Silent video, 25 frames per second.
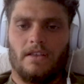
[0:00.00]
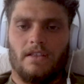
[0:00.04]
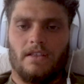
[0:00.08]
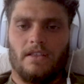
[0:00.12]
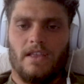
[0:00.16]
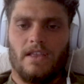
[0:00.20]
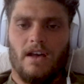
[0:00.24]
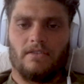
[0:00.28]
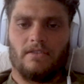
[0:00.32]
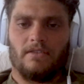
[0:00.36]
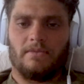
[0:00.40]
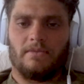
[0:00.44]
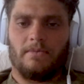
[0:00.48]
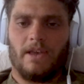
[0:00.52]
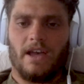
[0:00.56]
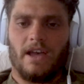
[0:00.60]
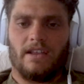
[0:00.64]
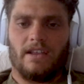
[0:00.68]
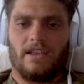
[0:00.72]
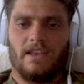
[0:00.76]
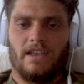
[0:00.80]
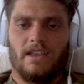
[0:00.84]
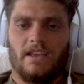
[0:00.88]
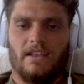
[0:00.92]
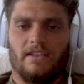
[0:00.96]
that was
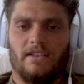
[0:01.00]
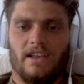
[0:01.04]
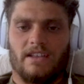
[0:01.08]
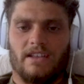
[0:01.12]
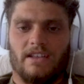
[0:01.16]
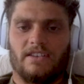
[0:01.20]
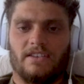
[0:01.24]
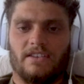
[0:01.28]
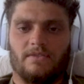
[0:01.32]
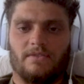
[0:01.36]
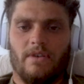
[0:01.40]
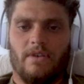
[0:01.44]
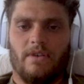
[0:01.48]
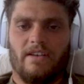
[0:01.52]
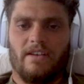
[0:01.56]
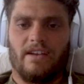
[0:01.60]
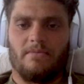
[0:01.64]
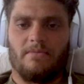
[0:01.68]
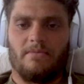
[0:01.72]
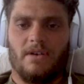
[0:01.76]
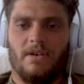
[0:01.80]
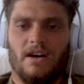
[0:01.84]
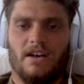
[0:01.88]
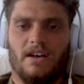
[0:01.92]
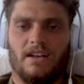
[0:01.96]
about it. Like just
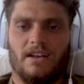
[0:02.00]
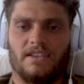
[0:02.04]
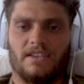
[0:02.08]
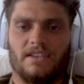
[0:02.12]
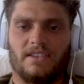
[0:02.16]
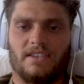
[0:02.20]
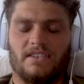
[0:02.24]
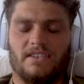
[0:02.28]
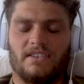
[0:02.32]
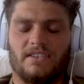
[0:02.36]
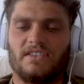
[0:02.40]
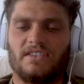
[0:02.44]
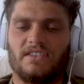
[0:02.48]
wearing masks.